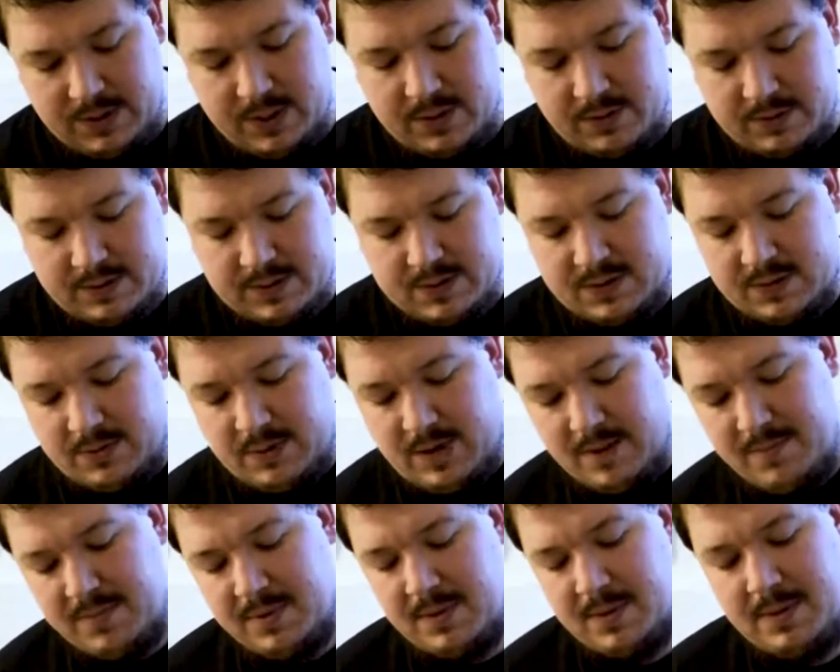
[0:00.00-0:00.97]
here on the
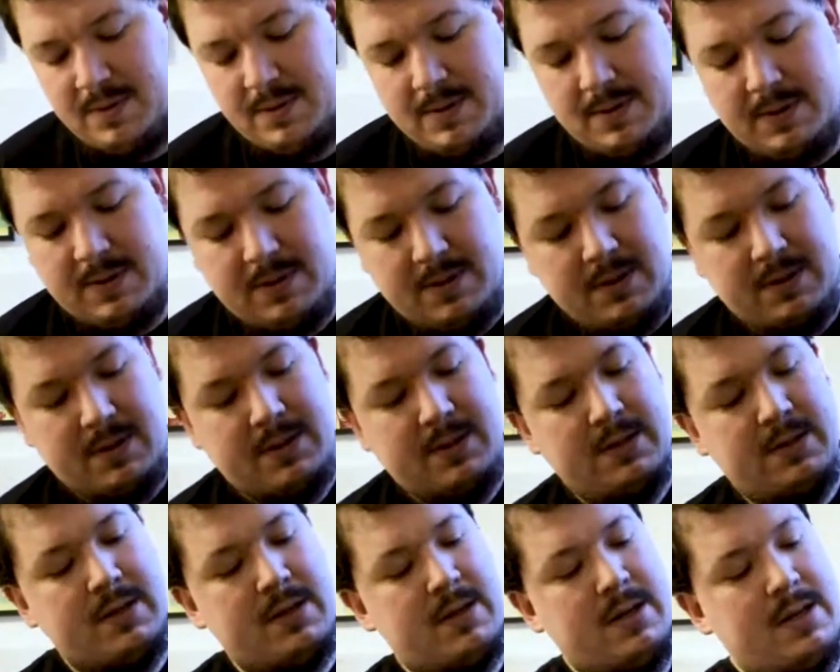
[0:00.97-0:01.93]
strap
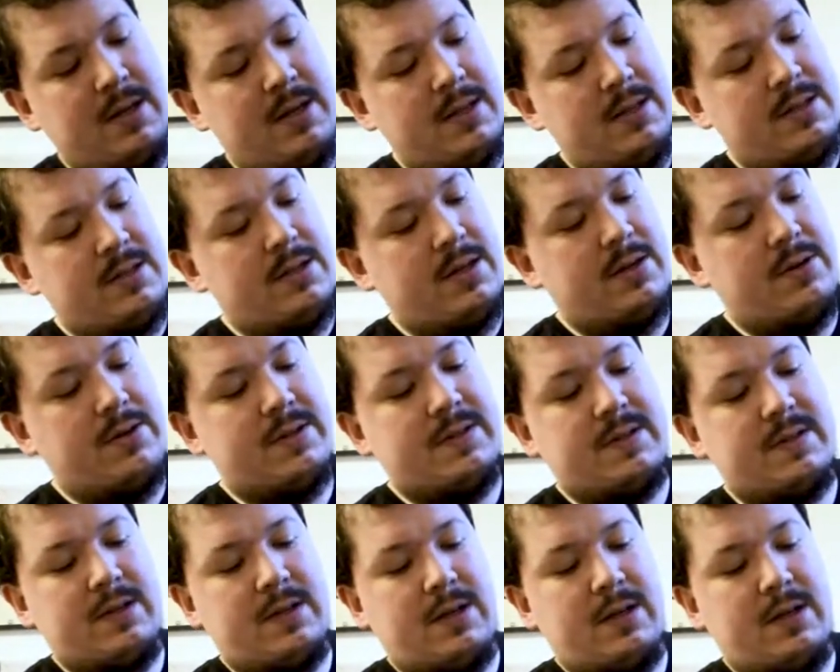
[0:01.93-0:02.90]
there
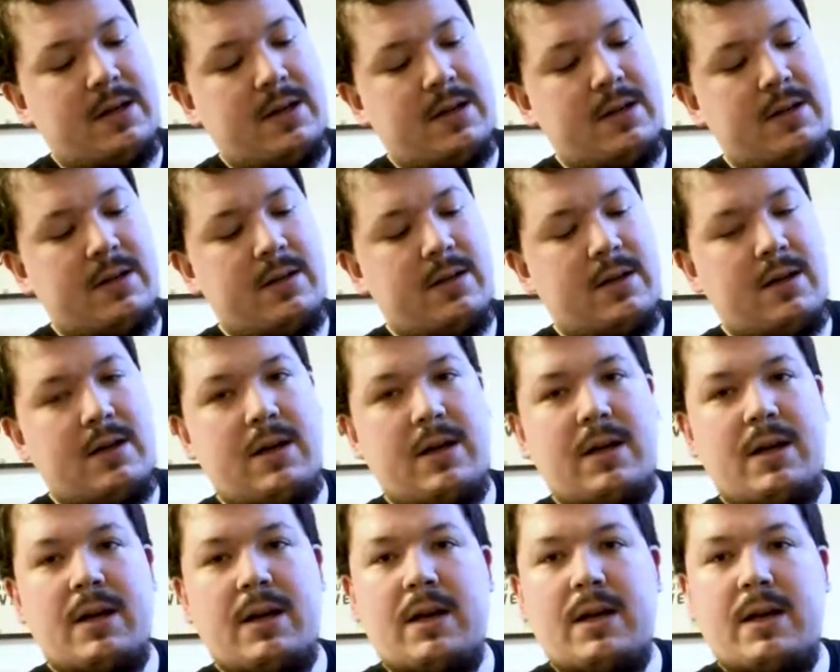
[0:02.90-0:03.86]
is the
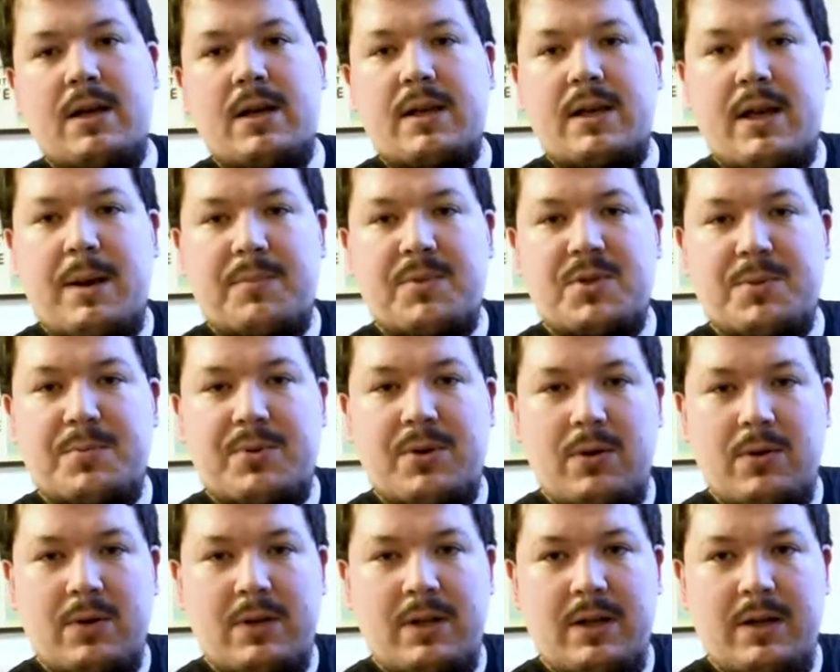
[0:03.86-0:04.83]
Capture
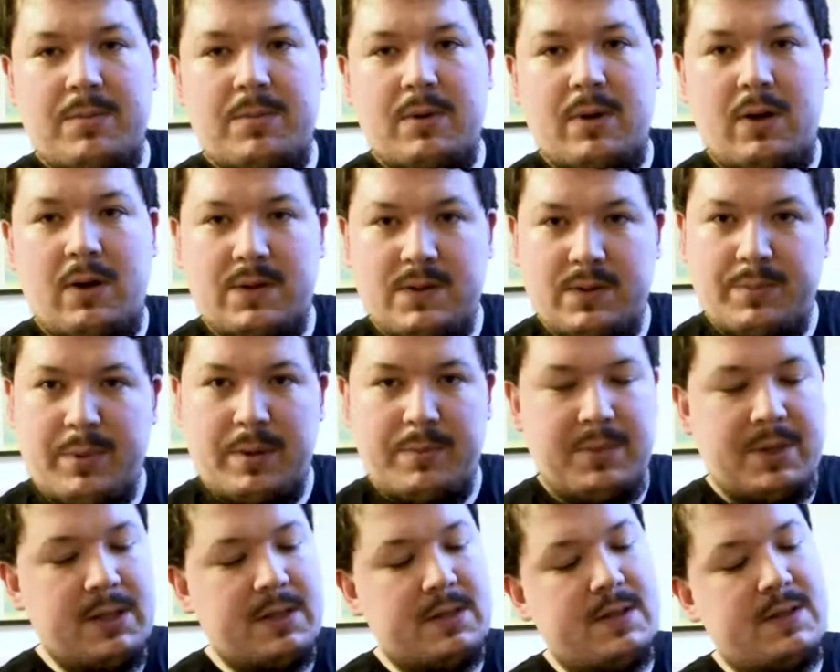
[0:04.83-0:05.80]
Pro clip, also by
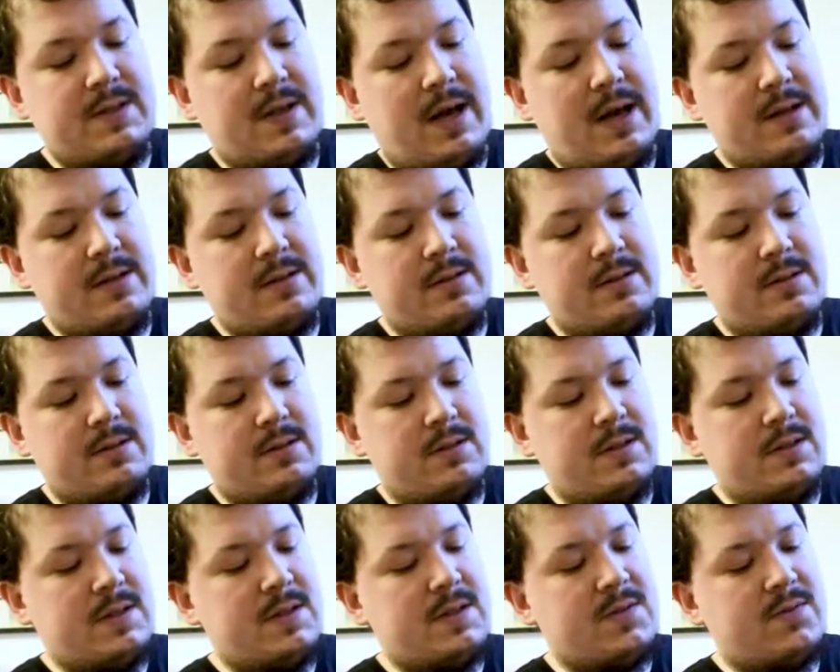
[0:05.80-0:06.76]
Peak Design.
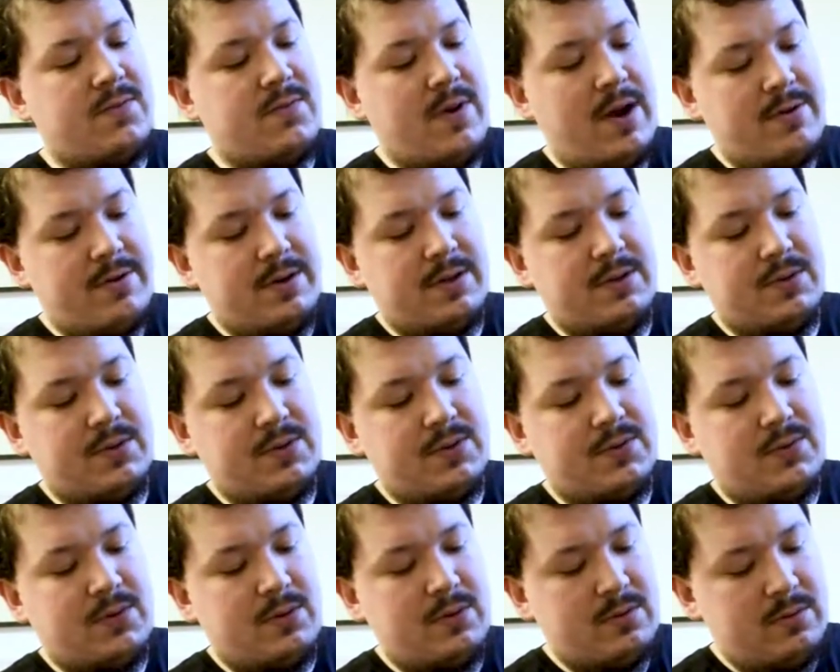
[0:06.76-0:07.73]
This is very
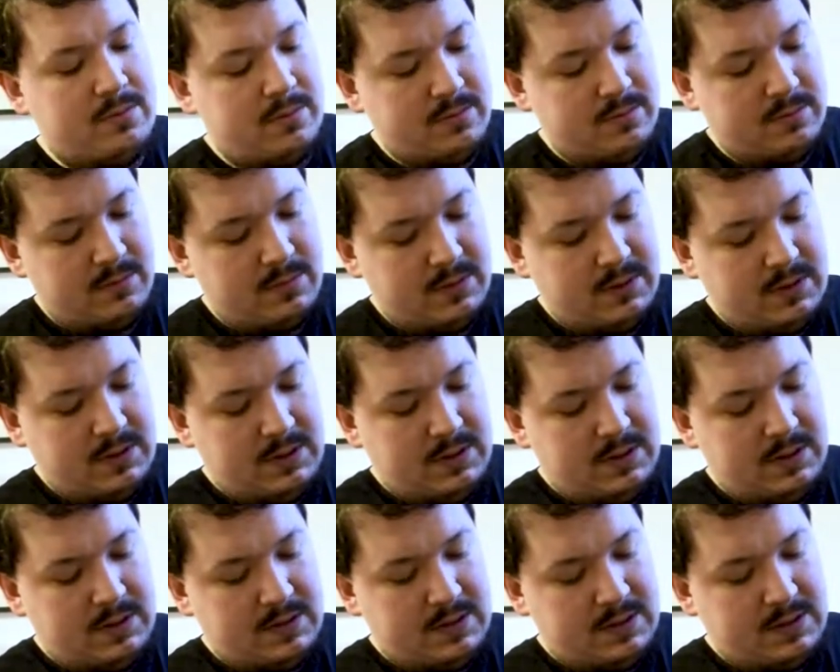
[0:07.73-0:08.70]
useful.
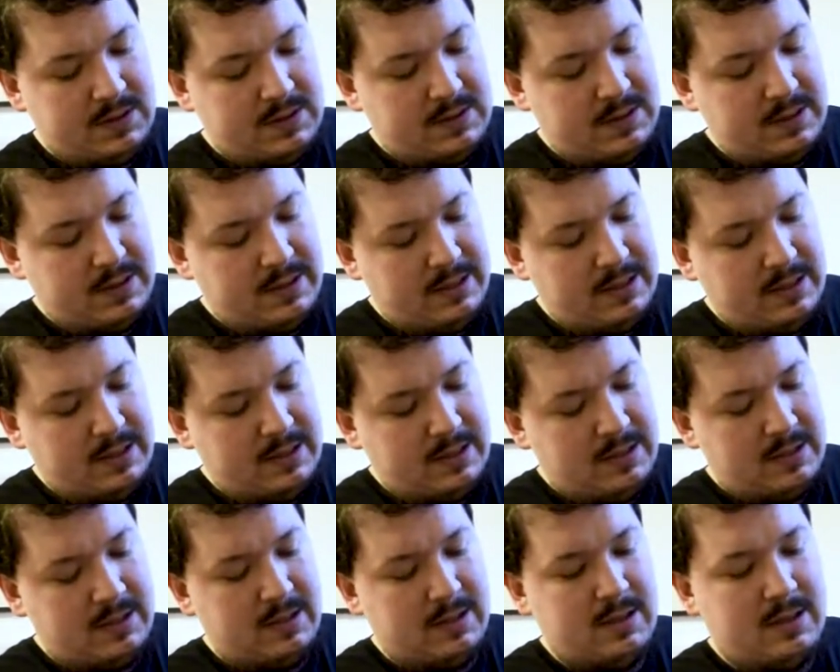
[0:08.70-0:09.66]
This is a little